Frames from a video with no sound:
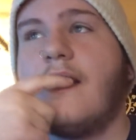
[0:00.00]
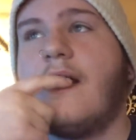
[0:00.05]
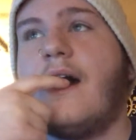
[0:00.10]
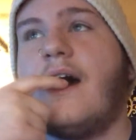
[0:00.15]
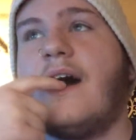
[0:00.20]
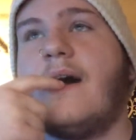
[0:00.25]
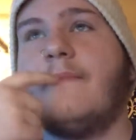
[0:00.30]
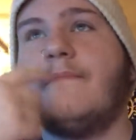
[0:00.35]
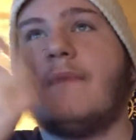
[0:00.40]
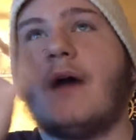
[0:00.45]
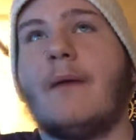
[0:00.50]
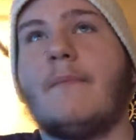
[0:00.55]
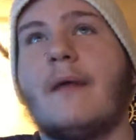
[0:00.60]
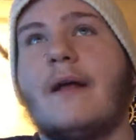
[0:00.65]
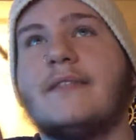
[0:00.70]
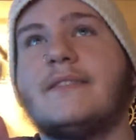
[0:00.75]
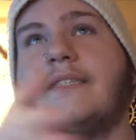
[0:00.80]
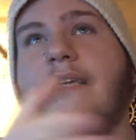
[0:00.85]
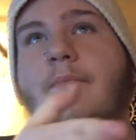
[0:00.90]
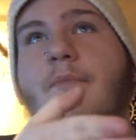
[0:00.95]
um, I'm
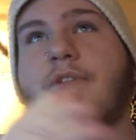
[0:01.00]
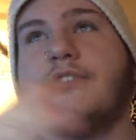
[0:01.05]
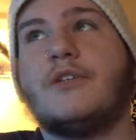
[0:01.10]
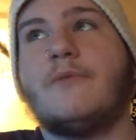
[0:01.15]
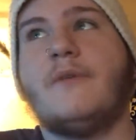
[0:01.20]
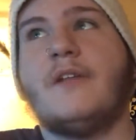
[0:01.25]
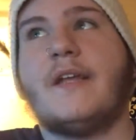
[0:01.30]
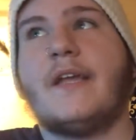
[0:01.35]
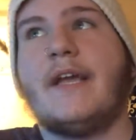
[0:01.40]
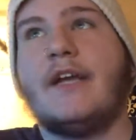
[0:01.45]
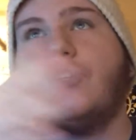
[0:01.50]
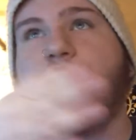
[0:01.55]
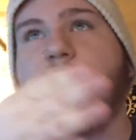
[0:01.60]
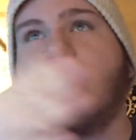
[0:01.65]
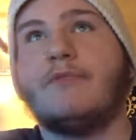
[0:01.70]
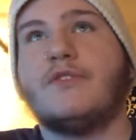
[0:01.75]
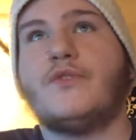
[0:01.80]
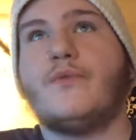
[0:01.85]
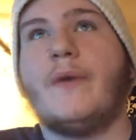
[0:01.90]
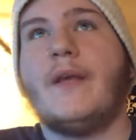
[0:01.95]
not seeing much
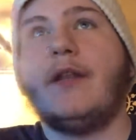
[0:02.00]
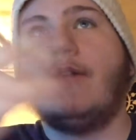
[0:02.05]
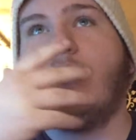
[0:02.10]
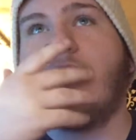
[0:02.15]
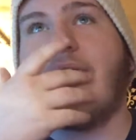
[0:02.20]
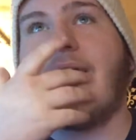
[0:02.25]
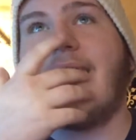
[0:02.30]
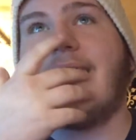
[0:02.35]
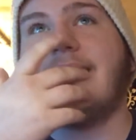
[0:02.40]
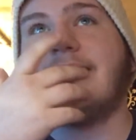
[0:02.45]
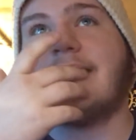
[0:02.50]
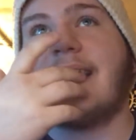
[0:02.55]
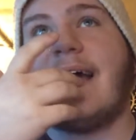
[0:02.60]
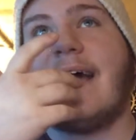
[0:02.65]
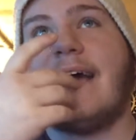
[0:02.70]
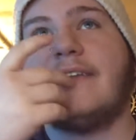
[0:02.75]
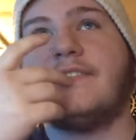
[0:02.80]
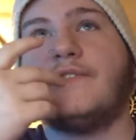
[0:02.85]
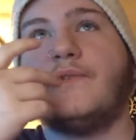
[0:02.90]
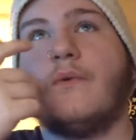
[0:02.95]
communication between you guys
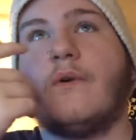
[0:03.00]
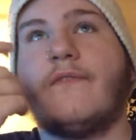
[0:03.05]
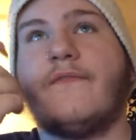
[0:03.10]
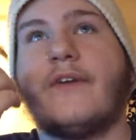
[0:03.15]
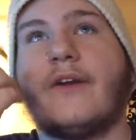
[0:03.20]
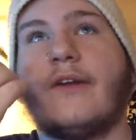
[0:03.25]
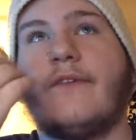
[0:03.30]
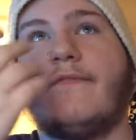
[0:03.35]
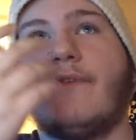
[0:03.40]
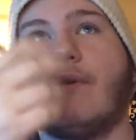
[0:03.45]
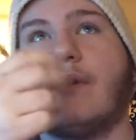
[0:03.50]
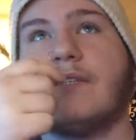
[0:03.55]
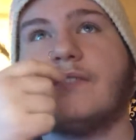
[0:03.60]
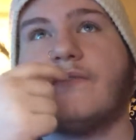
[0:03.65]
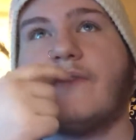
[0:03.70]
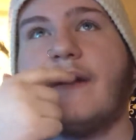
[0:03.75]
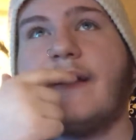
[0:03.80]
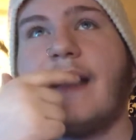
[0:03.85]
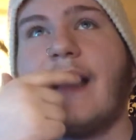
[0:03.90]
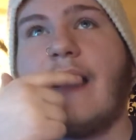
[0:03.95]
as you are very focused
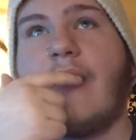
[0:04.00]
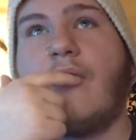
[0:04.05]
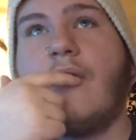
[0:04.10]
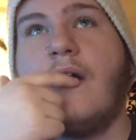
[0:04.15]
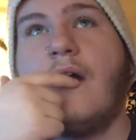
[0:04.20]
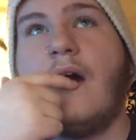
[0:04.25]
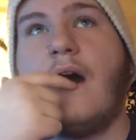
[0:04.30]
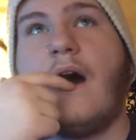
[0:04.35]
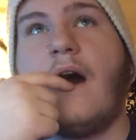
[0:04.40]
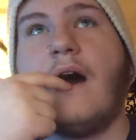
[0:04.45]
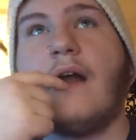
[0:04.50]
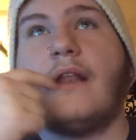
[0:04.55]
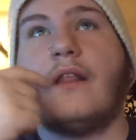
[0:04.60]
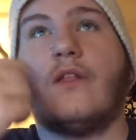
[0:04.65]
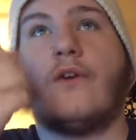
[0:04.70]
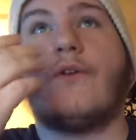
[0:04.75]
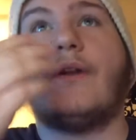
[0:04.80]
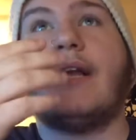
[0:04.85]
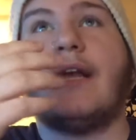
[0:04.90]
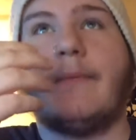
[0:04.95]
right now on
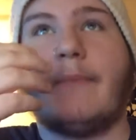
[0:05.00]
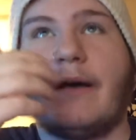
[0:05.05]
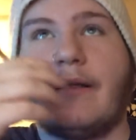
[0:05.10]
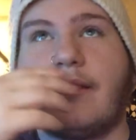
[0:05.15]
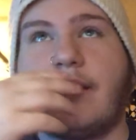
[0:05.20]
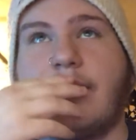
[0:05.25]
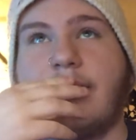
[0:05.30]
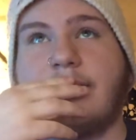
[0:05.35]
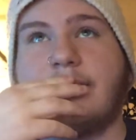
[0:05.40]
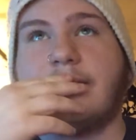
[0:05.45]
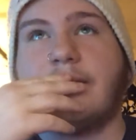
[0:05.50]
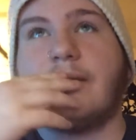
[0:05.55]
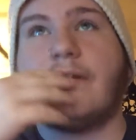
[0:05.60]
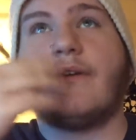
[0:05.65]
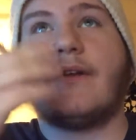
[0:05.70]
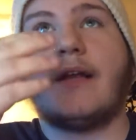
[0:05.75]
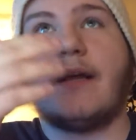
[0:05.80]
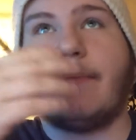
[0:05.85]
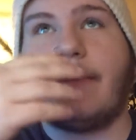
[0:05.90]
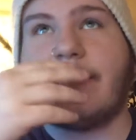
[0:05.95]
learning about things and
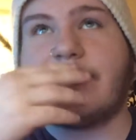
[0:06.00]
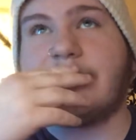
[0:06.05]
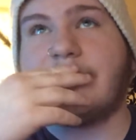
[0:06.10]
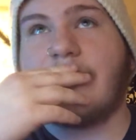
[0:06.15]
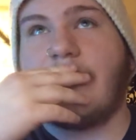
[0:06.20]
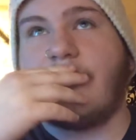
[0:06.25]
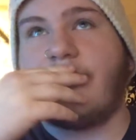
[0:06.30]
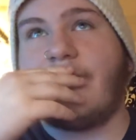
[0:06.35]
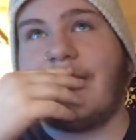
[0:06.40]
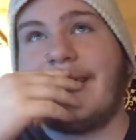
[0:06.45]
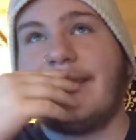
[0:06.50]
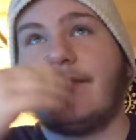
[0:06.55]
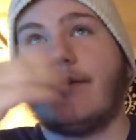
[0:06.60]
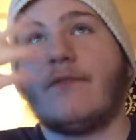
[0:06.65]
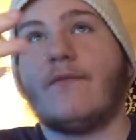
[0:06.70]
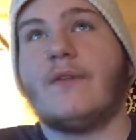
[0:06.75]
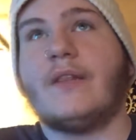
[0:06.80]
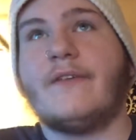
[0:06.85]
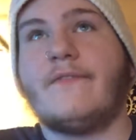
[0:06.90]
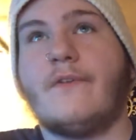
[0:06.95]
learning about stuff, and they're
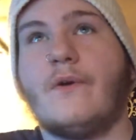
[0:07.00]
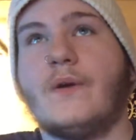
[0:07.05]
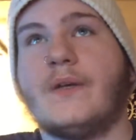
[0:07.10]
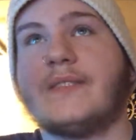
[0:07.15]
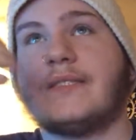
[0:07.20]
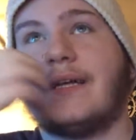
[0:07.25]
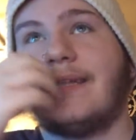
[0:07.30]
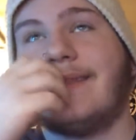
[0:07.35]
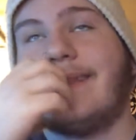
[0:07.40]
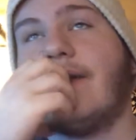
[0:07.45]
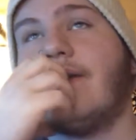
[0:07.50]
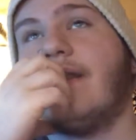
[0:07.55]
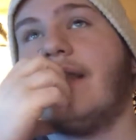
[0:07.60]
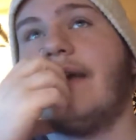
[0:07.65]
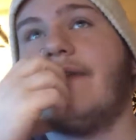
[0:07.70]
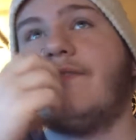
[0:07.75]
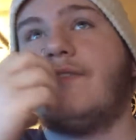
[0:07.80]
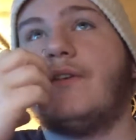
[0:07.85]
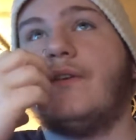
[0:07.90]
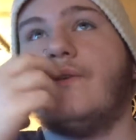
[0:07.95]
really focused on their
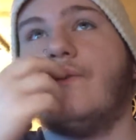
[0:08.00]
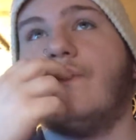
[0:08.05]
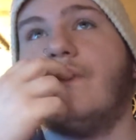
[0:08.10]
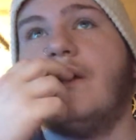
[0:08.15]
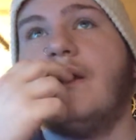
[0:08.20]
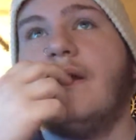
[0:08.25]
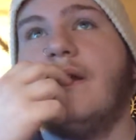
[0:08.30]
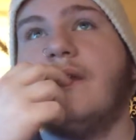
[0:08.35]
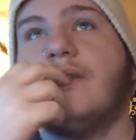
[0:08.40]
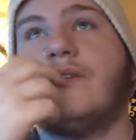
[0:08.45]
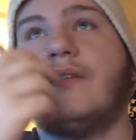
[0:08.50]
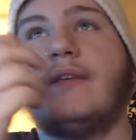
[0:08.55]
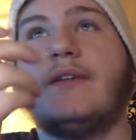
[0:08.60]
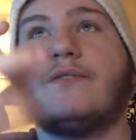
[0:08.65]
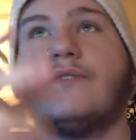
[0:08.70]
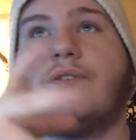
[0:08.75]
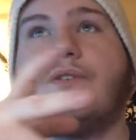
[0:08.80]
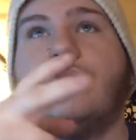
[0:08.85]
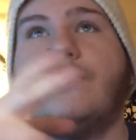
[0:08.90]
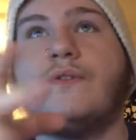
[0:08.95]
life too. So
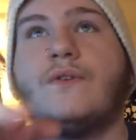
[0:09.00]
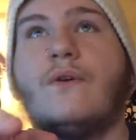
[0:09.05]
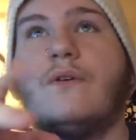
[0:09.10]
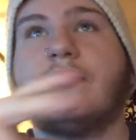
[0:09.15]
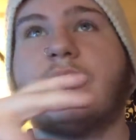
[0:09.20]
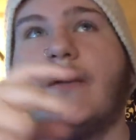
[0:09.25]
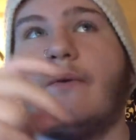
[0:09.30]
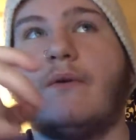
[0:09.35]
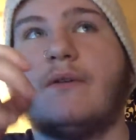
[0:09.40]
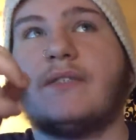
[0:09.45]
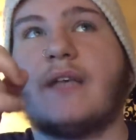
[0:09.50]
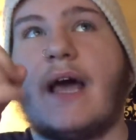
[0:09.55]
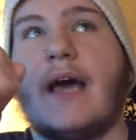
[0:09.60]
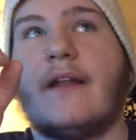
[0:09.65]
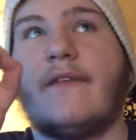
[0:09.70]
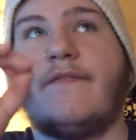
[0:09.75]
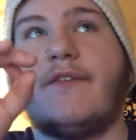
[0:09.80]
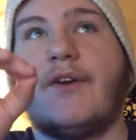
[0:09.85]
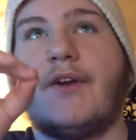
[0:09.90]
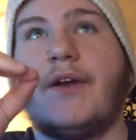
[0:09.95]
these are two souls that once
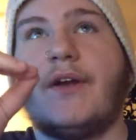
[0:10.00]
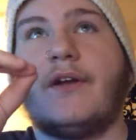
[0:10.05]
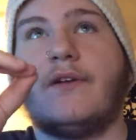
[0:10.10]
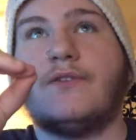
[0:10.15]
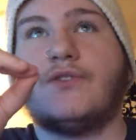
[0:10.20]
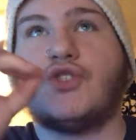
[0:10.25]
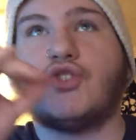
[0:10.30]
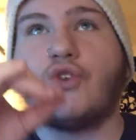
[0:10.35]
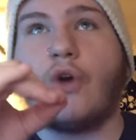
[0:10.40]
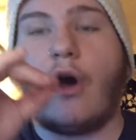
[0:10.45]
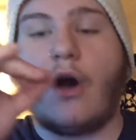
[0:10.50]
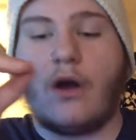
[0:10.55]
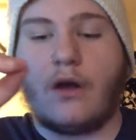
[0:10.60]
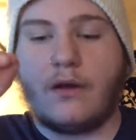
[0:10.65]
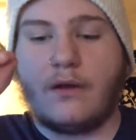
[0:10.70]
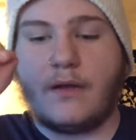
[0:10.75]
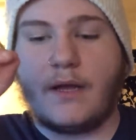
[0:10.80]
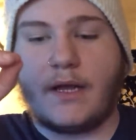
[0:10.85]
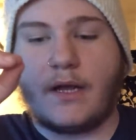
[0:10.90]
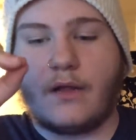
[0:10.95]
had a very
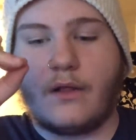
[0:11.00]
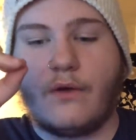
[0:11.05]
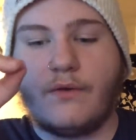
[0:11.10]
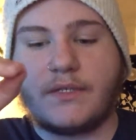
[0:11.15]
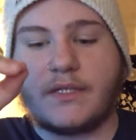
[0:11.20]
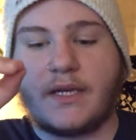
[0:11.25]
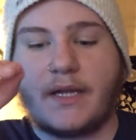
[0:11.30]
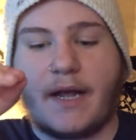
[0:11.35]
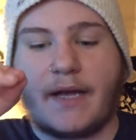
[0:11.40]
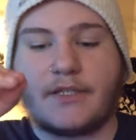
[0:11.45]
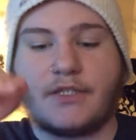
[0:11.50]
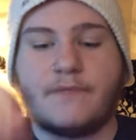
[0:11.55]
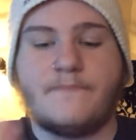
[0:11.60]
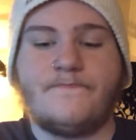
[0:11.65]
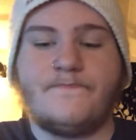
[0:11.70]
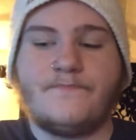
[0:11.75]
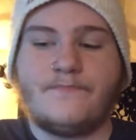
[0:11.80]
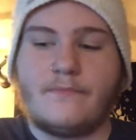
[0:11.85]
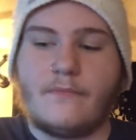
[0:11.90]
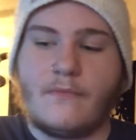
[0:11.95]
strong and close
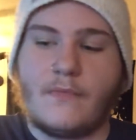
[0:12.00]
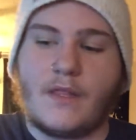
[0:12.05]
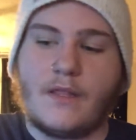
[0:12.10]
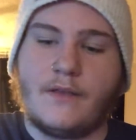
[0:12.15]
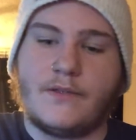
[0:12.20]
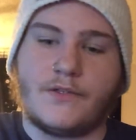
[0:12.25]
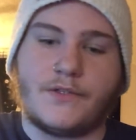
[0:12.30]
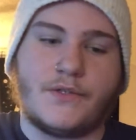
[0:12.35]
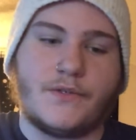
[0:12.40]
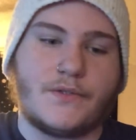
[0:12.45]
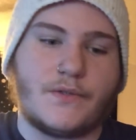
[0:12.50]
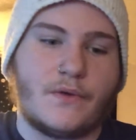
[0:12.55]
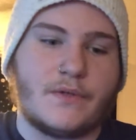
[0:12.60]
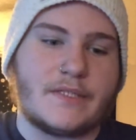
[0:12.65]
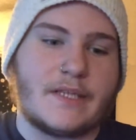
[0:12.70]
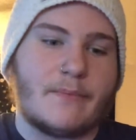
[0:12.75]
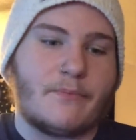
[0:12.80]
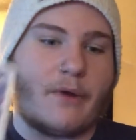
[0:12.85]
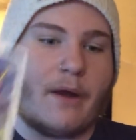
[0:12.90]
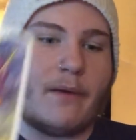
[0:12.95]
connection. These are two souls that